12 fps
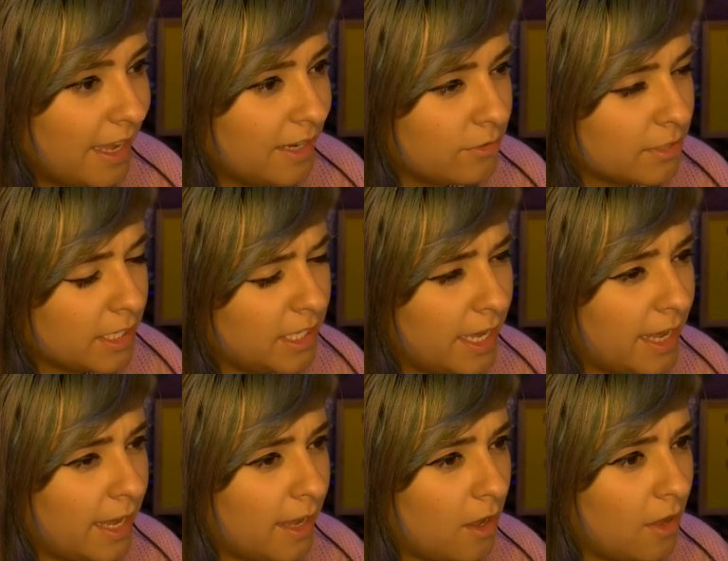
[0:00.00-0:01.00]
And he was like,
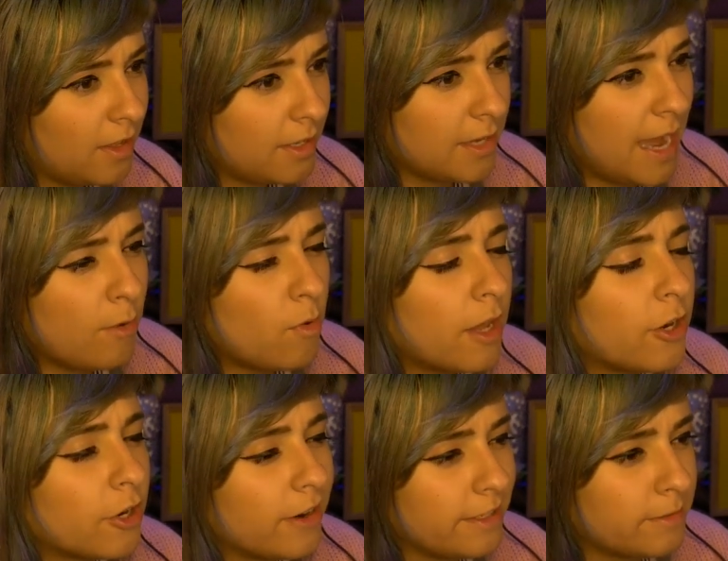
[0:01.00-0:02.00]
yeah... I want
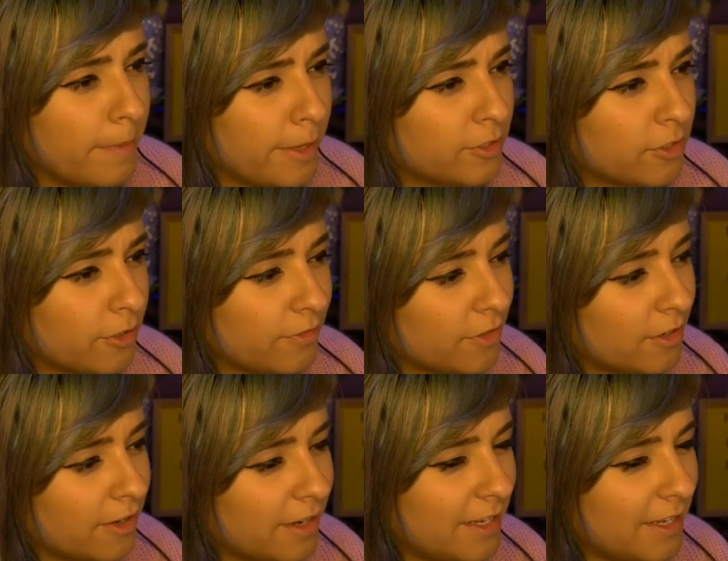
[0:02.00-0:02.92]
her as my server.